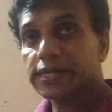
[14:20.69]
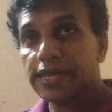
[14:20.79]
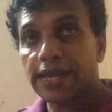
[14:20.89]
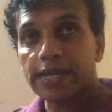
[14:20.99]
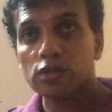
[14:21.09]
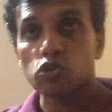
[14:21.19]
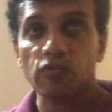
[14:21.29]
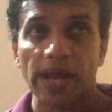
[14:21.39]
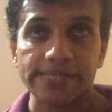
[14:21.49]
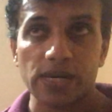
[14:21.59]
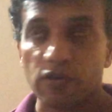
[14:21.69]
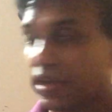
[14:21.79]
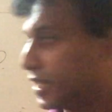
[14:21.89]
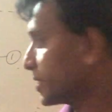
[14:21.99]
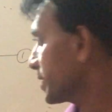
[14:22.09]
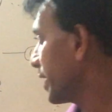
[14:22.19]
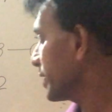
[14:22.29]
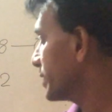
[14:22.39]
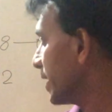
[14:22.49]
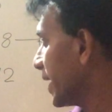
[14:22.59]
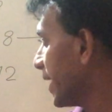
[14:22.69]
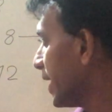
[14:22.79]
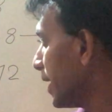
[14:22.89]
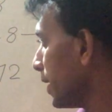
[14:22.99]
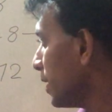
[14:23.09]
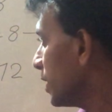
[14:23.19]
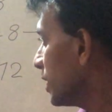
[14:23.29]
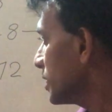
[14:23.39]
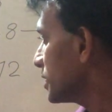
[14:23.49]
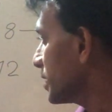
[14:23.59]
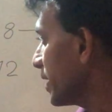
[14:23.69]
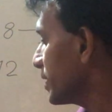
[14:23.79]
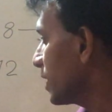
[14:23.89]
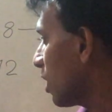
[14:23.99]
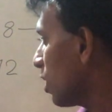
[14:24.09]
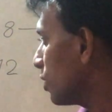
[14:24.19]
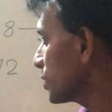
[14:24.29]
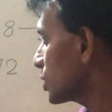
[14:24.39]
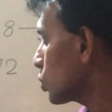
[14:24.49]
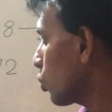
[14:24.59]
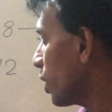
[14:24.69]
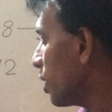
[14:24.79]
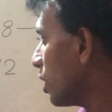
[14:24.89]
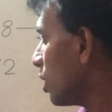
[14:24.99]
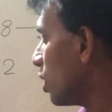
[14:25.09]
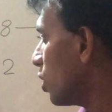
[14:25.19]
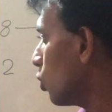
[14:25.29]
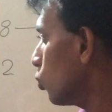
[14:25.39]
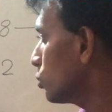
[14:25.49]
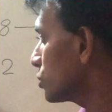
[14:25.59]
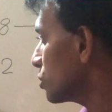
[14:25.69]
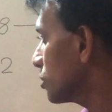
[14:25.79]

Take factorize, take the A, take the R square out.